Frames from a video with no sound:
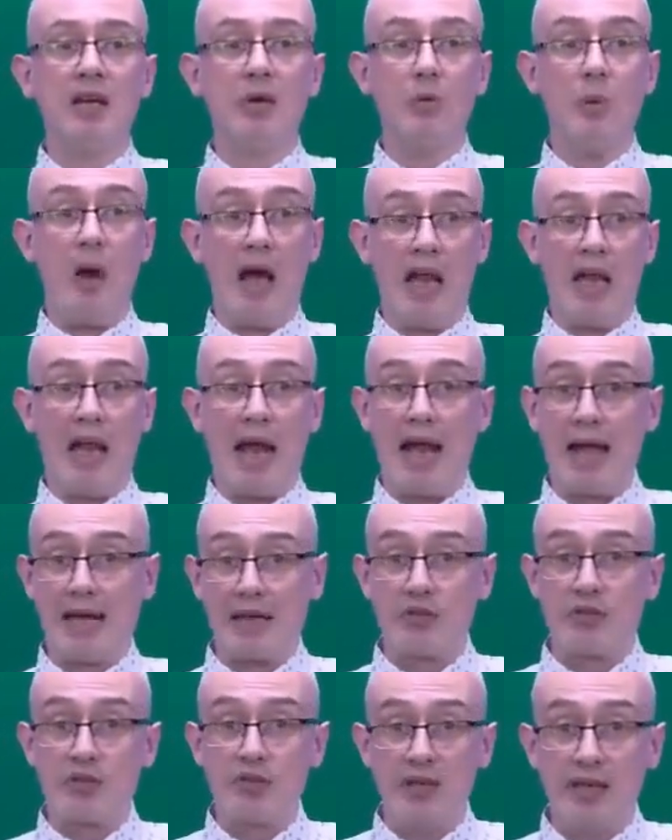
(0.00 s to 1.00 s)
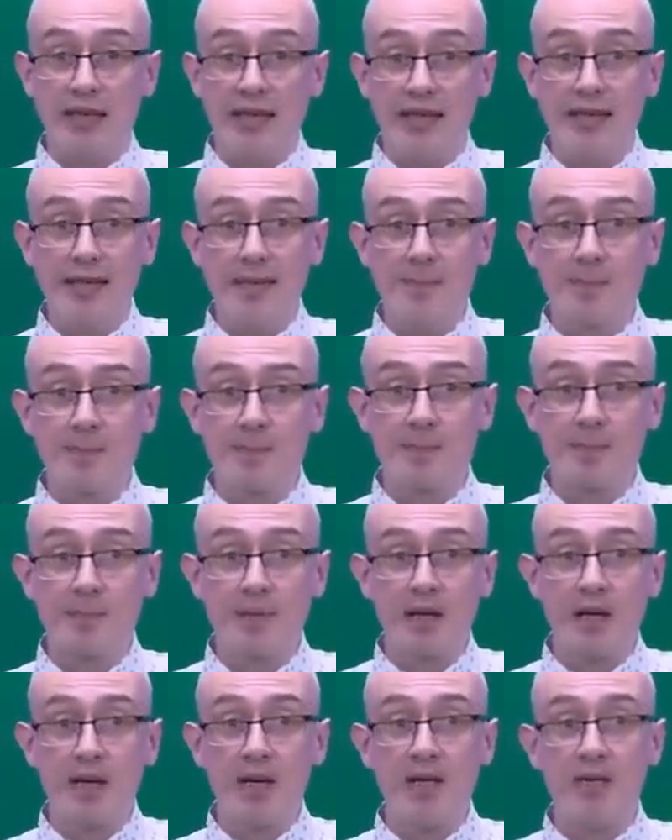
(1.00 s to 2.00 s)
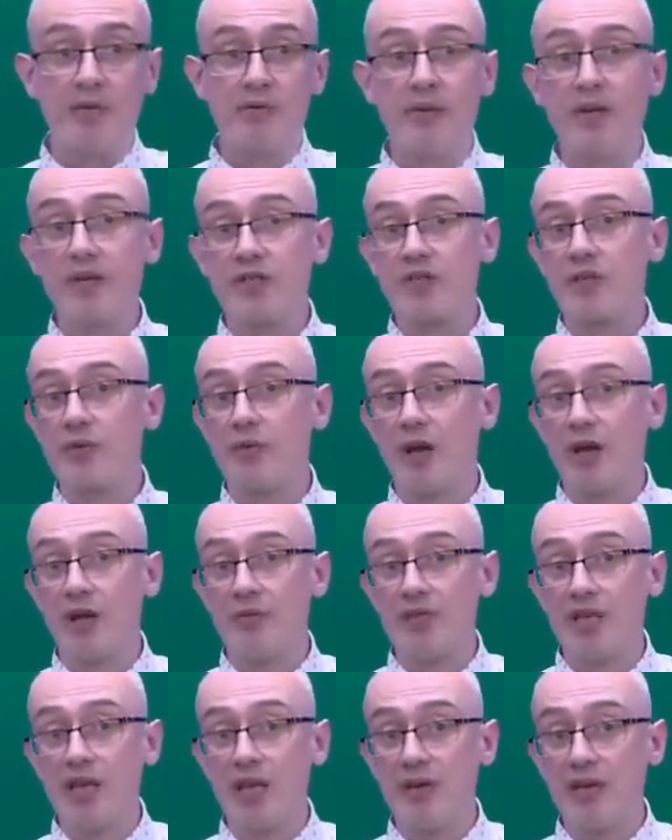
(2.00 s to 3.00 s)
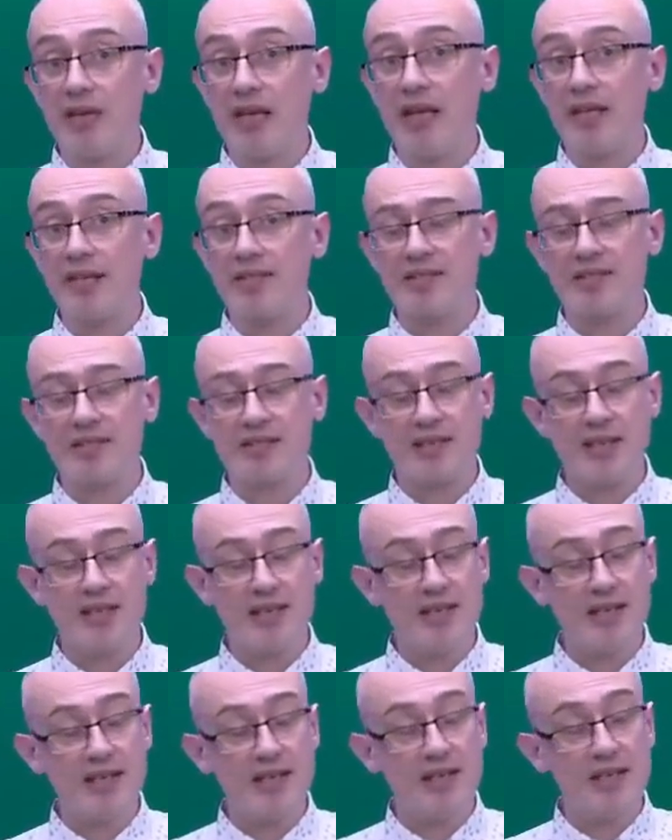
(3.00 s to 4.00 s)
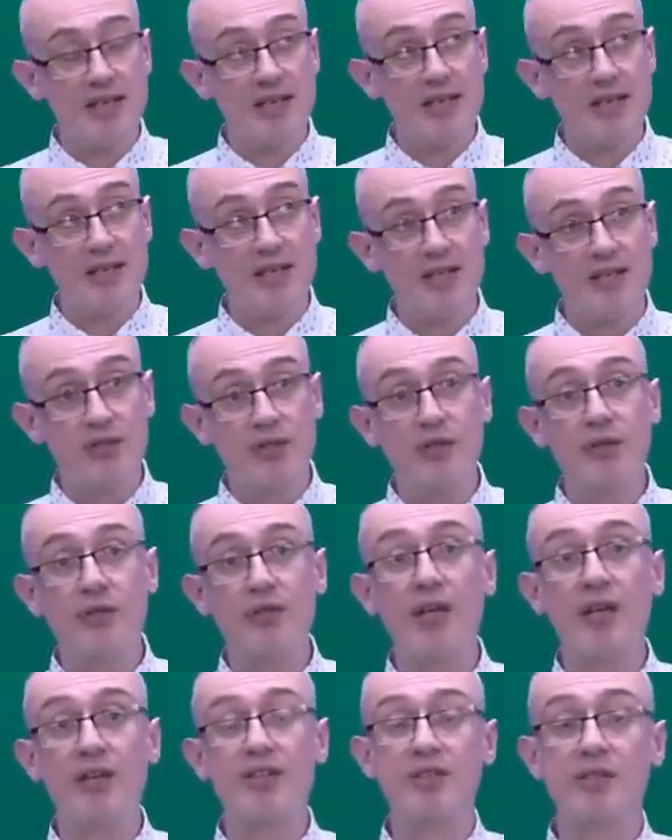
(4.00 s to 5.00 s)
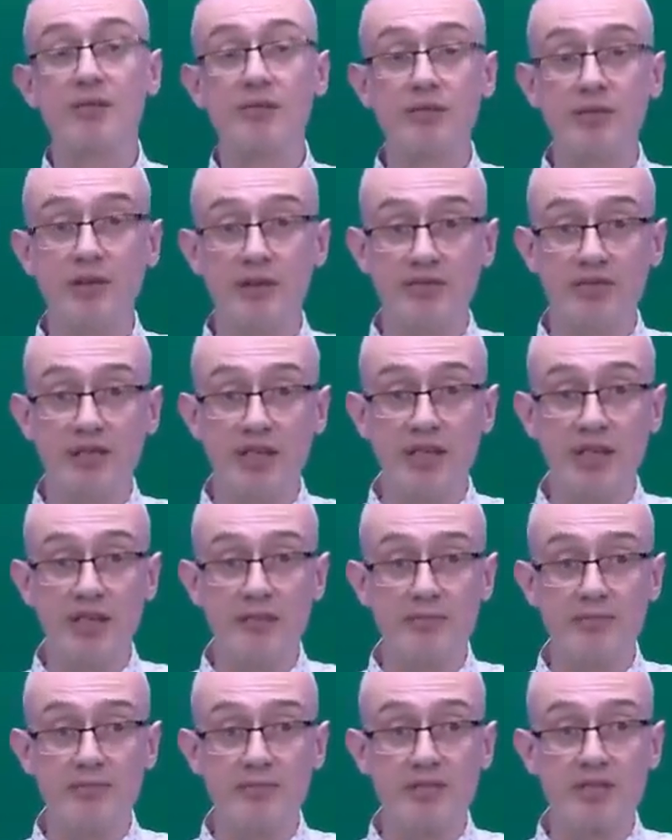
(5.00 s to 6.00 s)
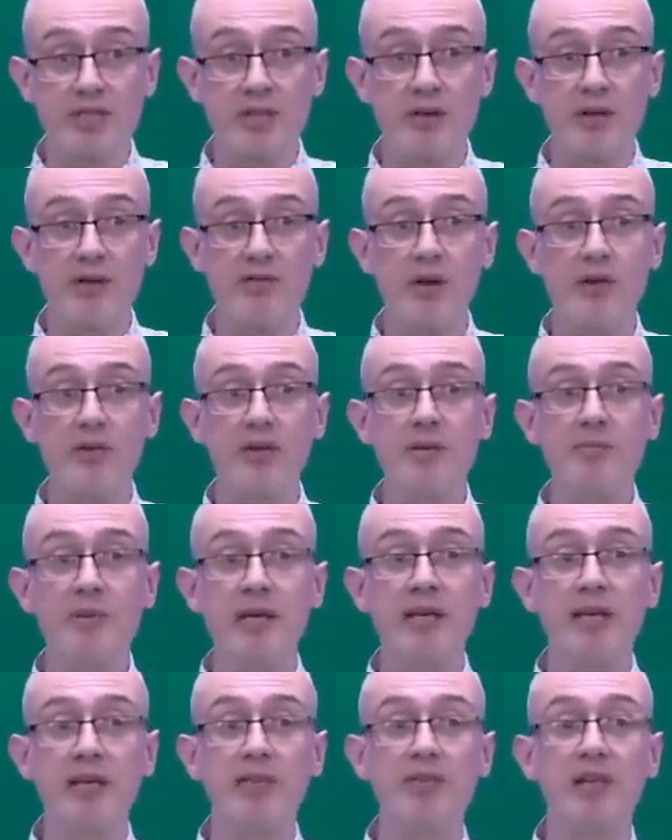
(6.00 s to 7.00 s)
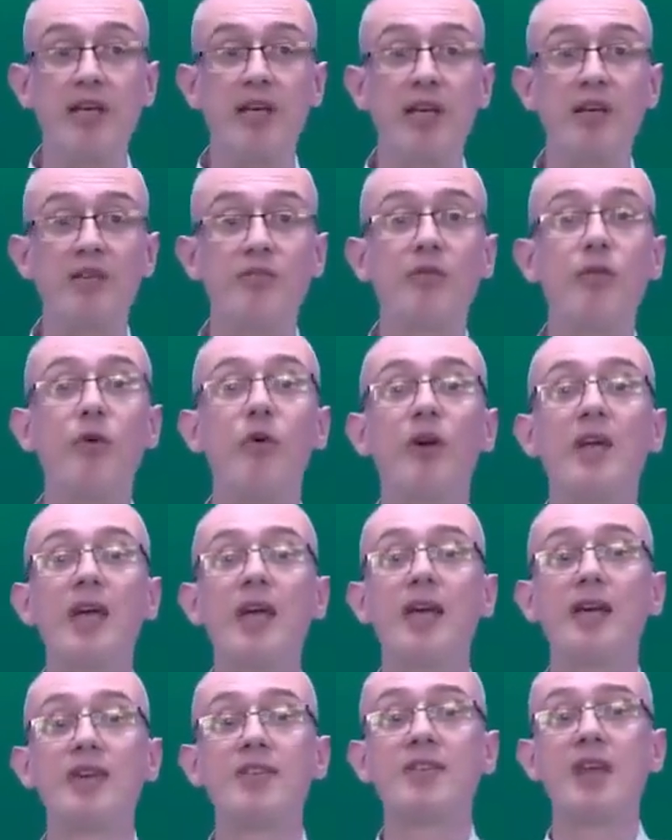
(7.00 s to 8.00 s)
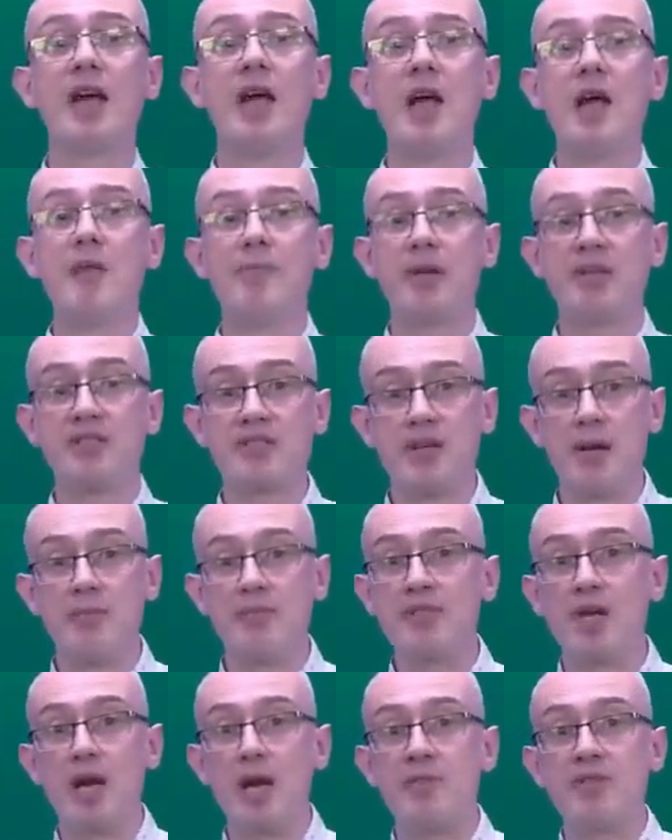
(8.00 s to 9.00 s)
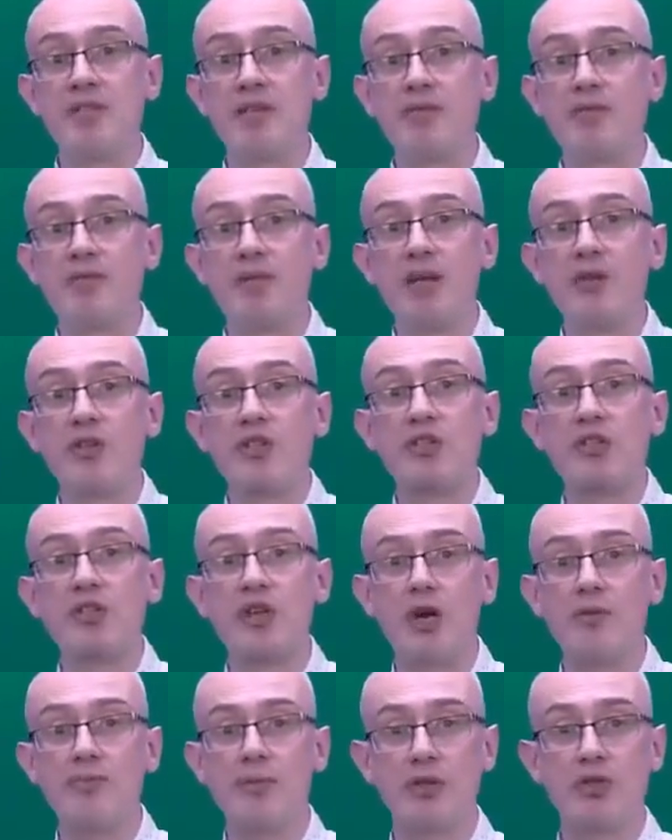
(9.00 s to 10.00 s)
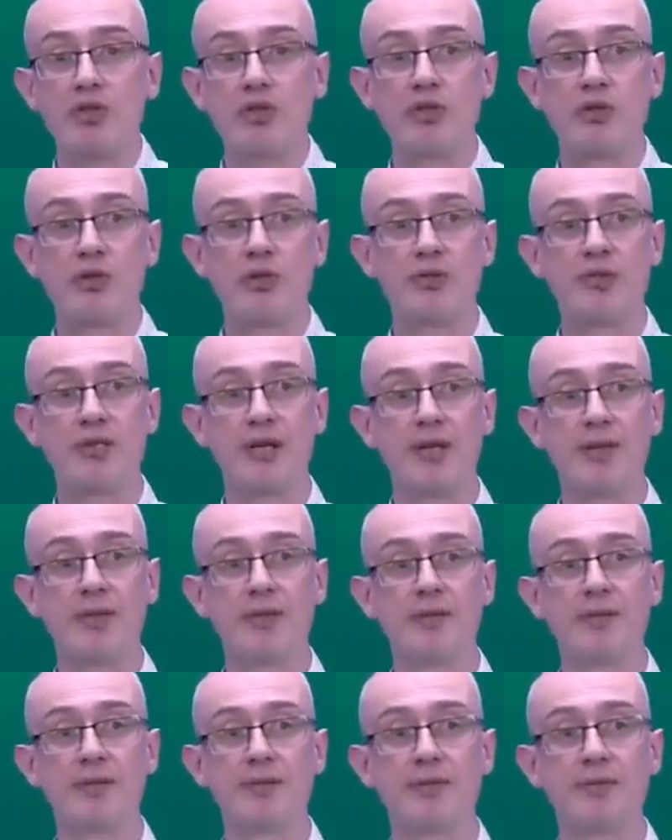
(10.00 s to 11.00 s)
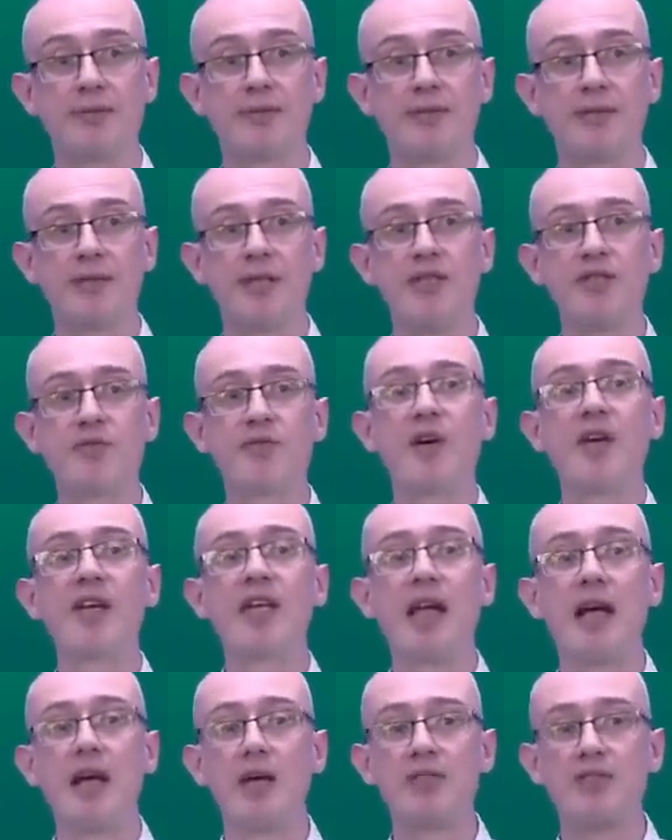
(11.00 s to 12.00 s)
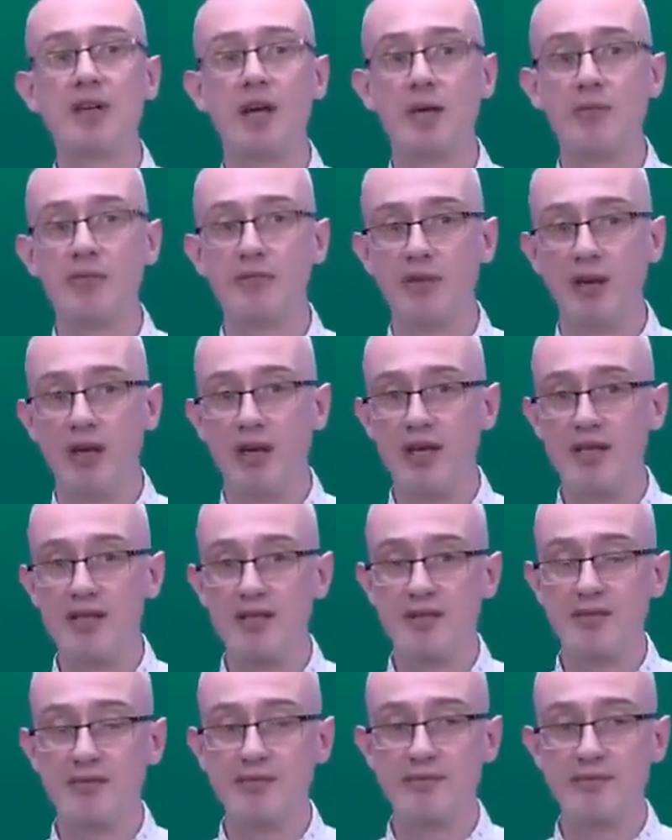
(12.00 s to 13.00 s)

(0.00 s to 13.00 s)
Well, actually, I first arrived here in, 2015, so I've only been living here 4 years. But sometimes it feels so much shorter. It's funny how time flies.